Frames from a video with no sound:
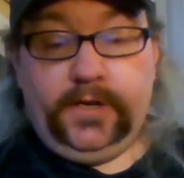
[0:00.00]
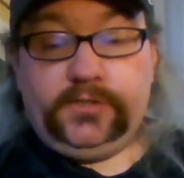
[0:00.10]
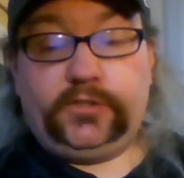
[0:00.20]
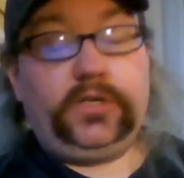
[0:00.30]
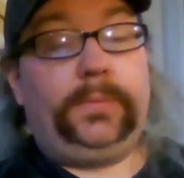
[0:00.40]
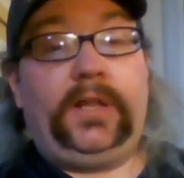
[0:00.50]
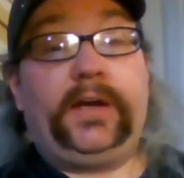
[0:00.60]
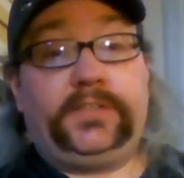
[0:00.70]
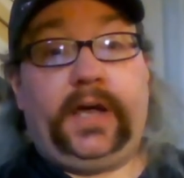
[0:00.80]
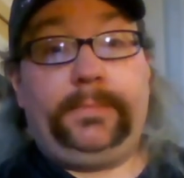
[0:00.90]
So it took up a
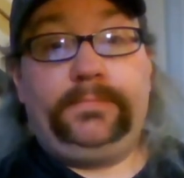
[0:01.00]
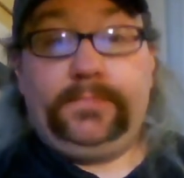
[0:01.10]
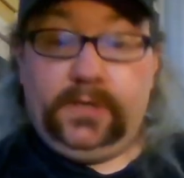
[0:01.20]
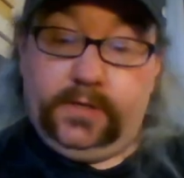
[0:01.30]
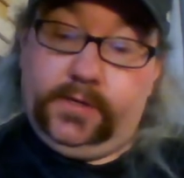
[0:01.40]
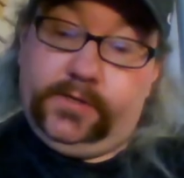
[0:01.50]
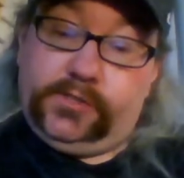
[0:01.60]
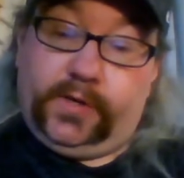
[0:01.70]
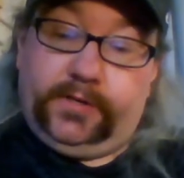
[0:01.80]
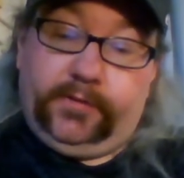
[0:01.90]
lot of time.
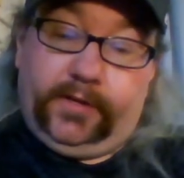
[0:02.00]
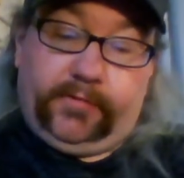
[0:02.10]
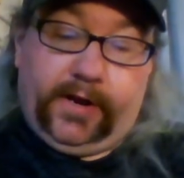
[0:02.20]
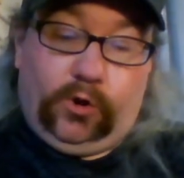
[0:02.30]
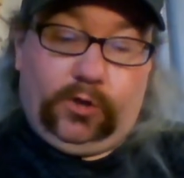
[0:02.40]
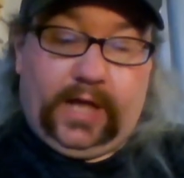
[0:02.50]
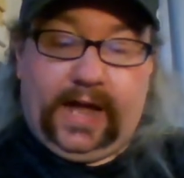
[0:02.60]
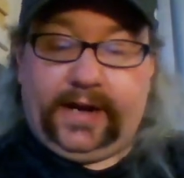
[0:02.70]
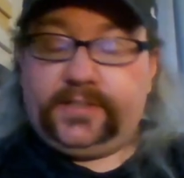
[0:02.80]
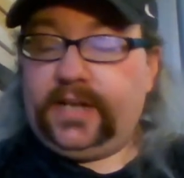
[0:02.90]
So I didn't really write a whole
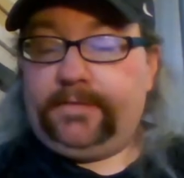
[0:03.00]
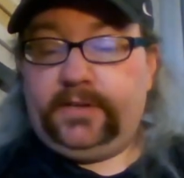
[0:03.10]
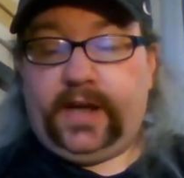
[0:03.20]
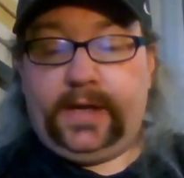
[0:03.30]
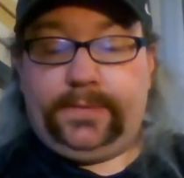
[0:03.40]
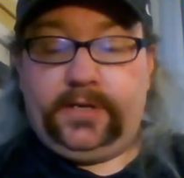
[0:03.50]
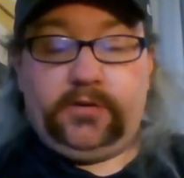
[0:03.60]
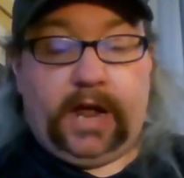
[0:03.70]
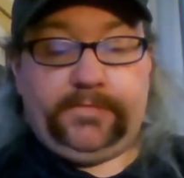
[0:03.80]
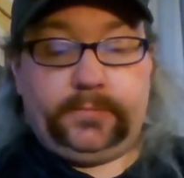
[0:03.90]
lot. I didn't have any IP
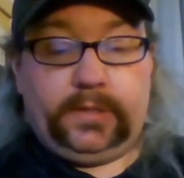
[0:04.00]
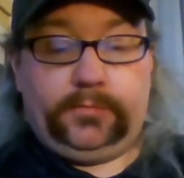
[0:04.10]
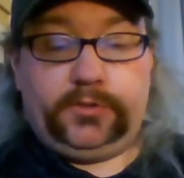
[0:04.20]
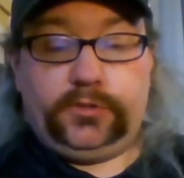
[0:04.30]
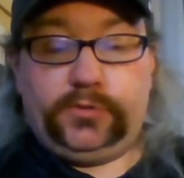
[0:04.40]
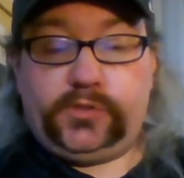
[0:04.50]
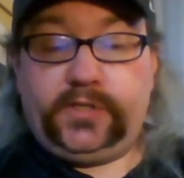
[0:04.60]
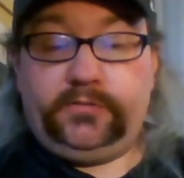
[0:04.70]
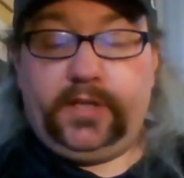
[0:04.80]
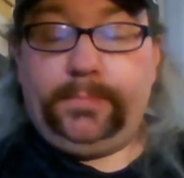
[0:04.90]
graphing to be able to do. So I
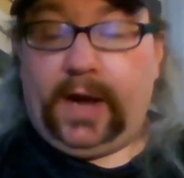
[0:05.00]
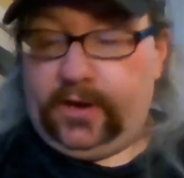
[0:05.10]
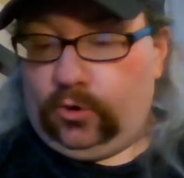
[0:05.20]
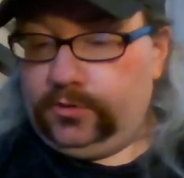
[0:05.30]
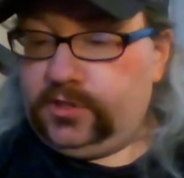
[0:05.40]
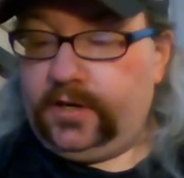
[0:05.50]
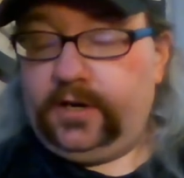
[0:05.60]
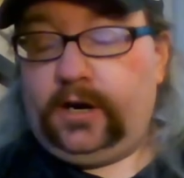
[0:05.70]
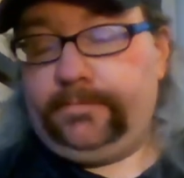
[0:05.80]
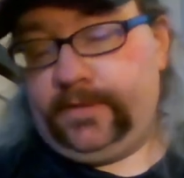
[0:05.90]
didn't really buy a whole
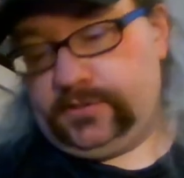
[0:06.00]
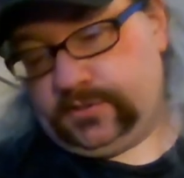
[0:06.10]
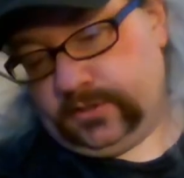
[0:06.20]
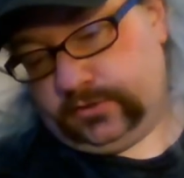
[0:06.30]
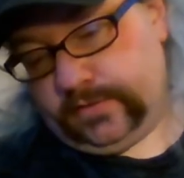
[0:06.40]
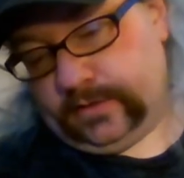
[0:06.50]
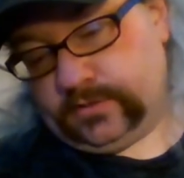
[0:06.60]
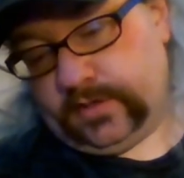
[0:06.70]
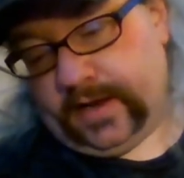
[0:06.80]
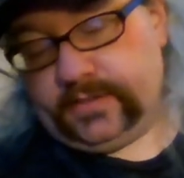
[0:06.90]
ton of this uh,
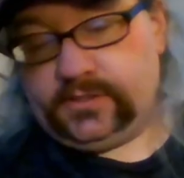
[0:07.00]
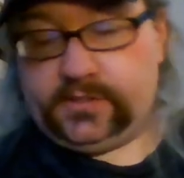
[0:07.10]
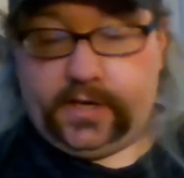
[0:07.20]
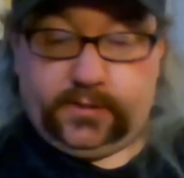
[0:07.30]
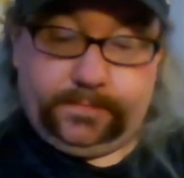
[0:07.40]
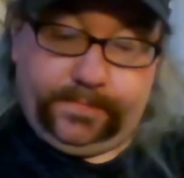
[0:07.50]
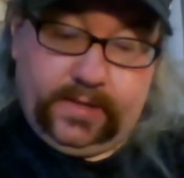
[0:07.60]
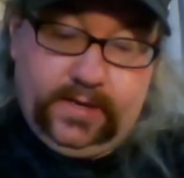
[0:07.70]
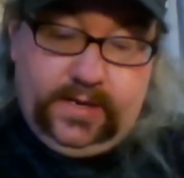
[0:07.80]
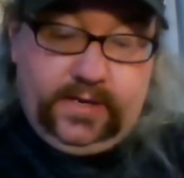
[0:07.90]
2009 set.
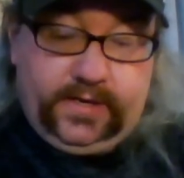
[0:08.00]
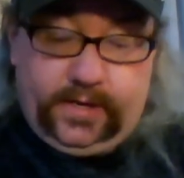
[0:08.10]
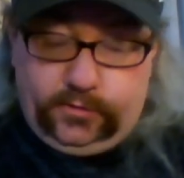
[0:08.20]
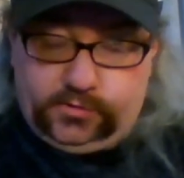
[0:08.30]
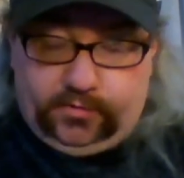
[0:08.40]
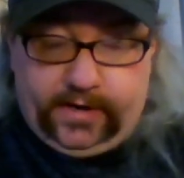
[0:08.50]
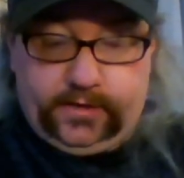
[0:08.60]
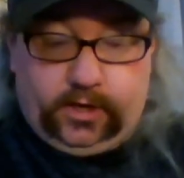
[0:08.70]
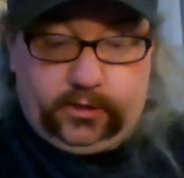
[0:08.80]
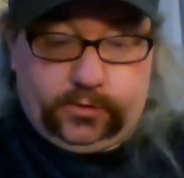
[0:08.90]
Can't use the
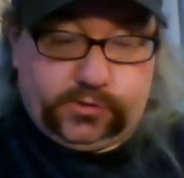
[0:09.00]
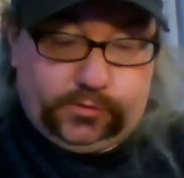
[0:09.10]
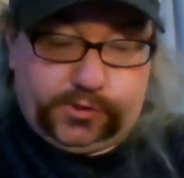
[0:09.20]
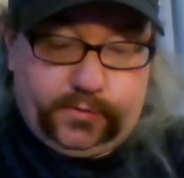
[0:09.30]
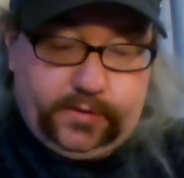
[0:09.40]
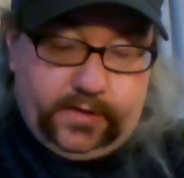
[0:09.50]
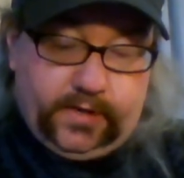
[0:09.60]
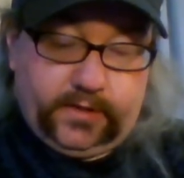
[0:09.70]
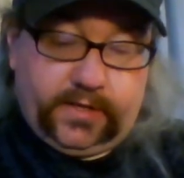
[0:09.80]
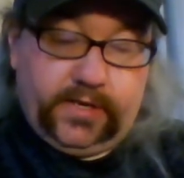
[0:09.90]
Ryan Garko, so I'll show you the uh,
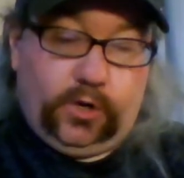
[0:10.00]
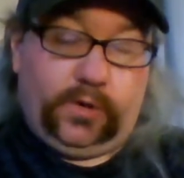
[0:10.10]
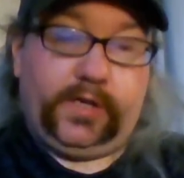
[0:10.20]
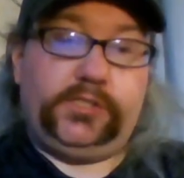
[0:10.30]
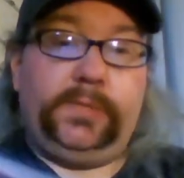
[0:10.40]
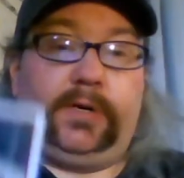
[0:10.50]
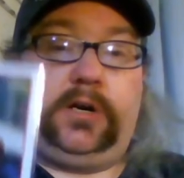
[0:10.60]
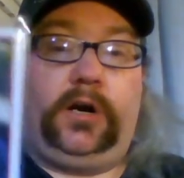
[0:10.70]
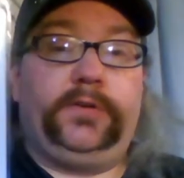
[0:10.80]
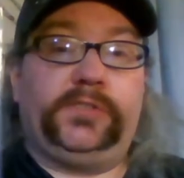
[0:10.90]
Hideki Okajima
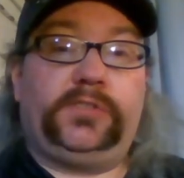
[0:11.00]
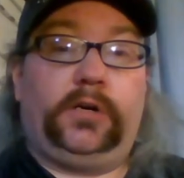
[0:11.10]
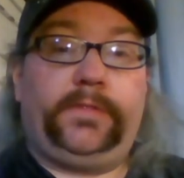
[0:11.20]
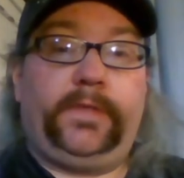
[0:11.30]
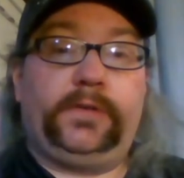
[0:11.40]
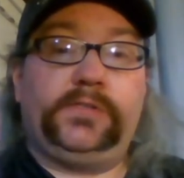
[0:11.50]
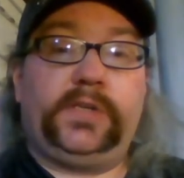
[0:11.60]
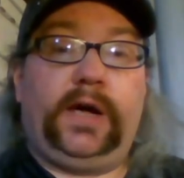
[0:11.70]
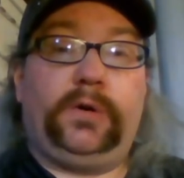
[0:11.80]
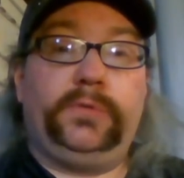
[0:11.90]
card to start things
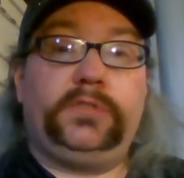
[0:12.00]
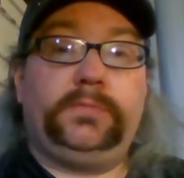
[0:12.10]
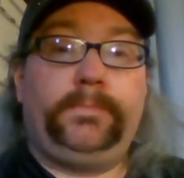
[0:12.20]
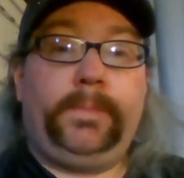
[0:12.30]
out